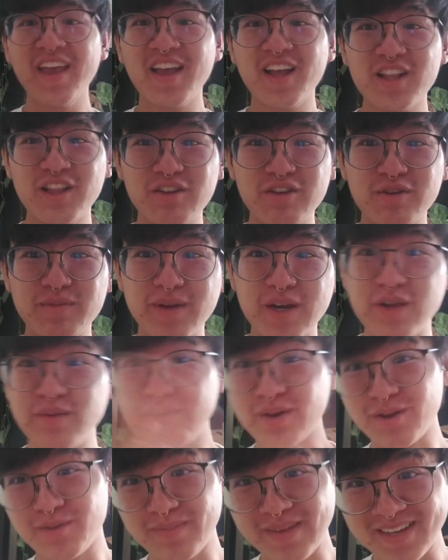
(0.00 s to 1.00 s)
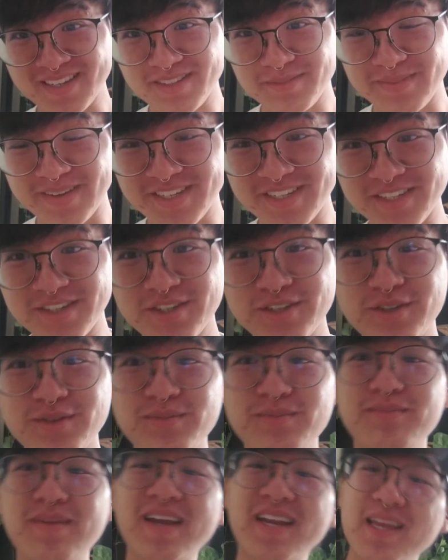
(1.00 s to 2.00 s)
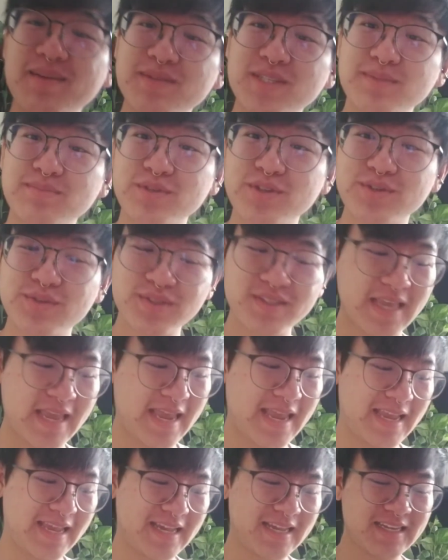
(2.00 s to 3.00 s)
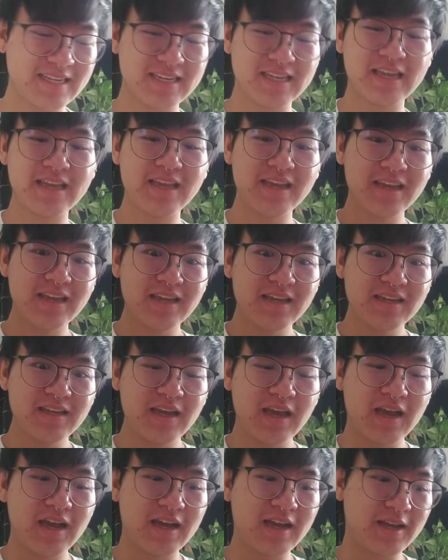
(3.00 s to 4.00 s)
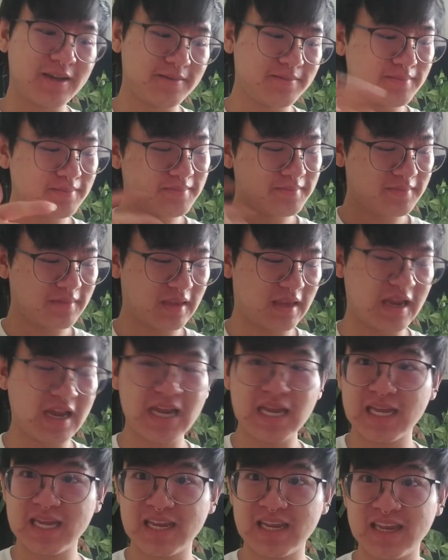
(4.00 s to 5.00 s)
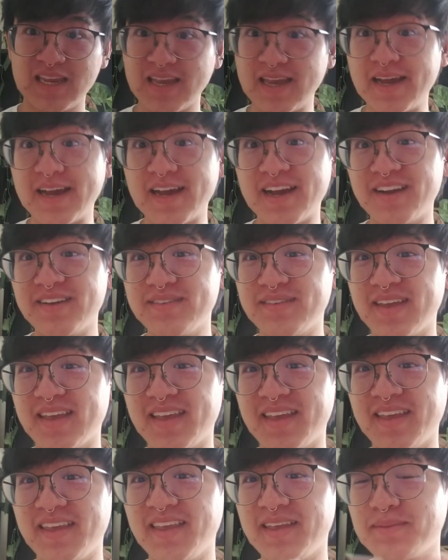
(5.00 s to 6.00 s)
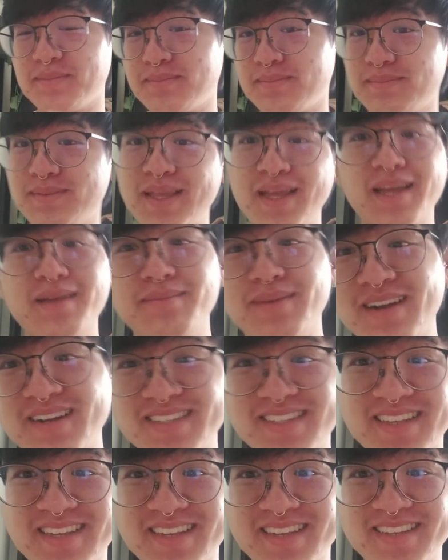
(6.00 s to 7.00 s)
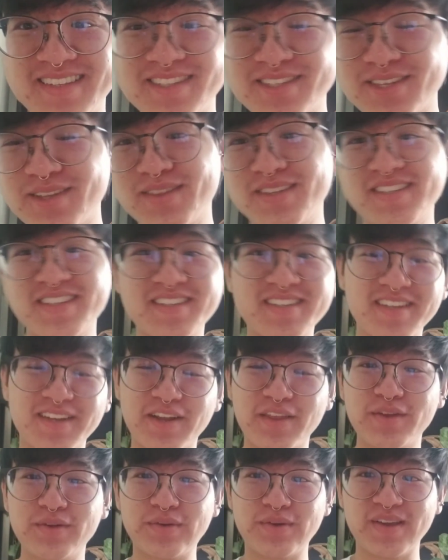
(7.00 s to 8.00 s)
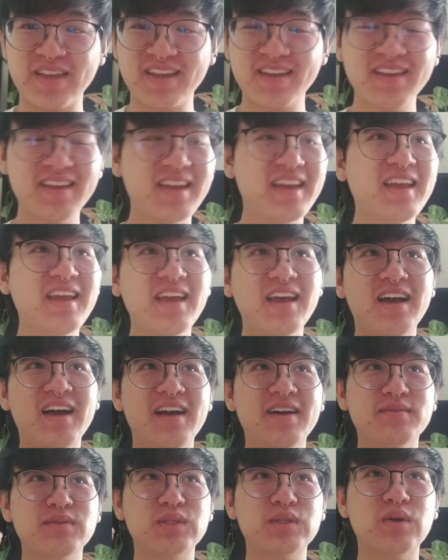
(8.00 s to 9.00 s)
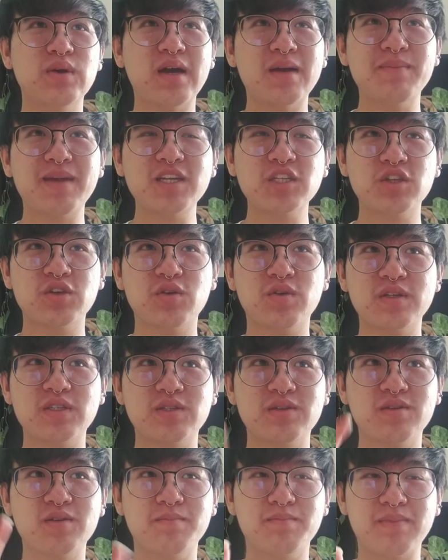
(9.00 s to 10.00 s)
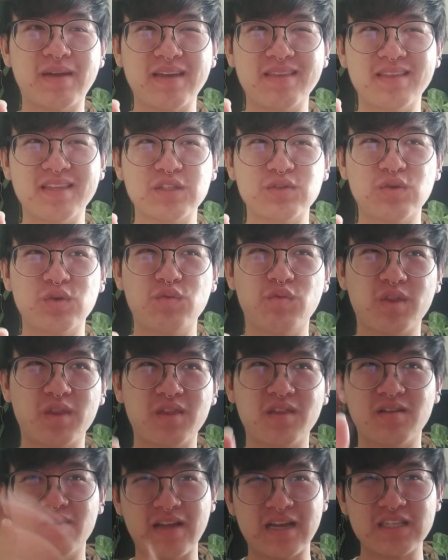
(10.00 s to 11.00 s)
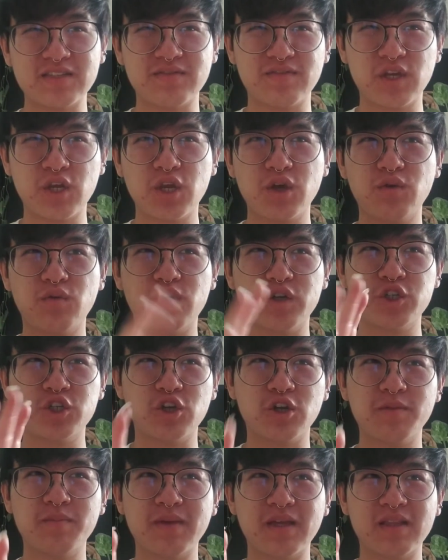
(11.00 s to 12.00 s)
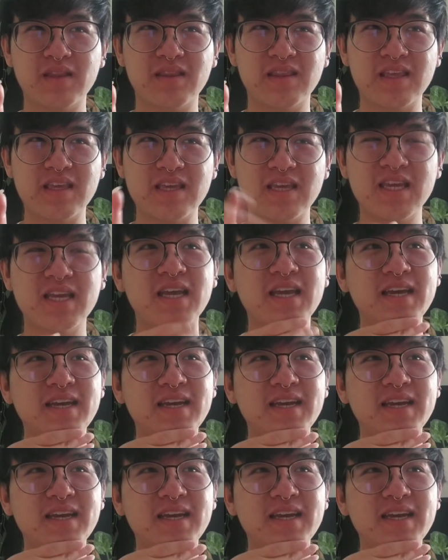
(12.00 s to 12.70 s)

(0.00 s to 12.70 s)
Hello everybody, welcome back to my channel. My name is Bruce, and I have a unboxing. So this is another Hoya. So I'm actually going to combine this one with the last video, which should have been the